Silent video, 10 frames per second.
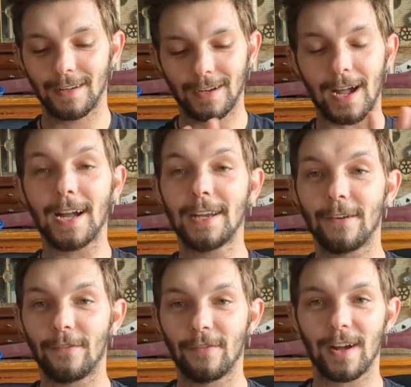kind
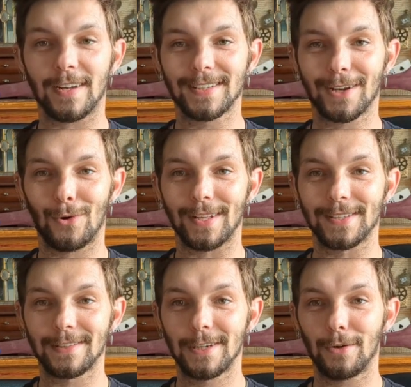of
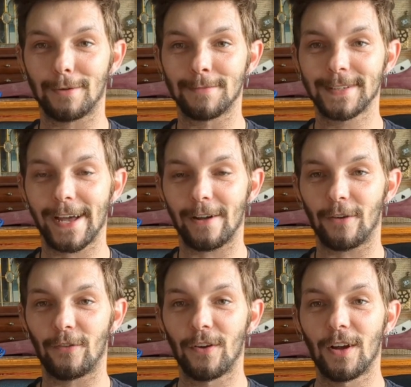consequence to
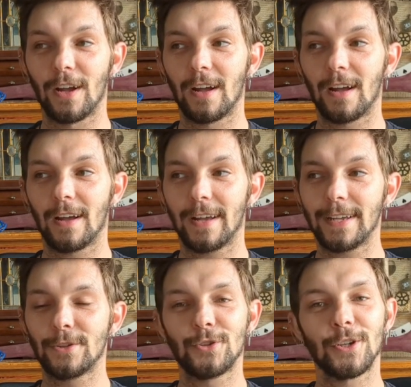himself
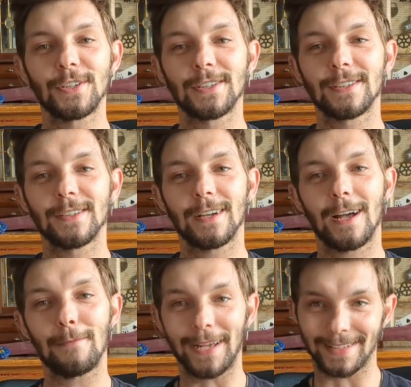is just
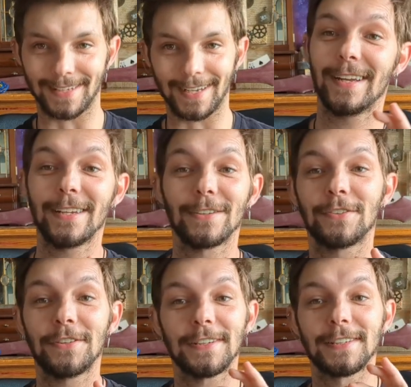amazing. He is
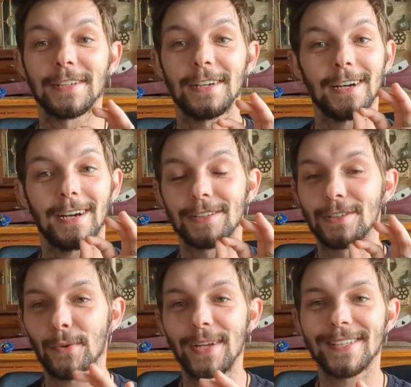just a
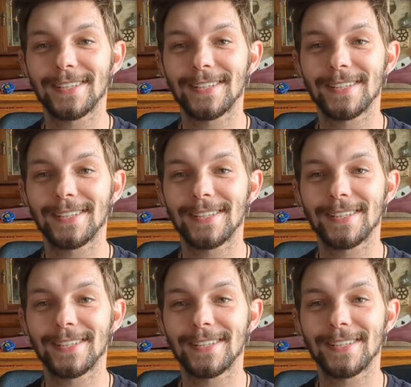sweet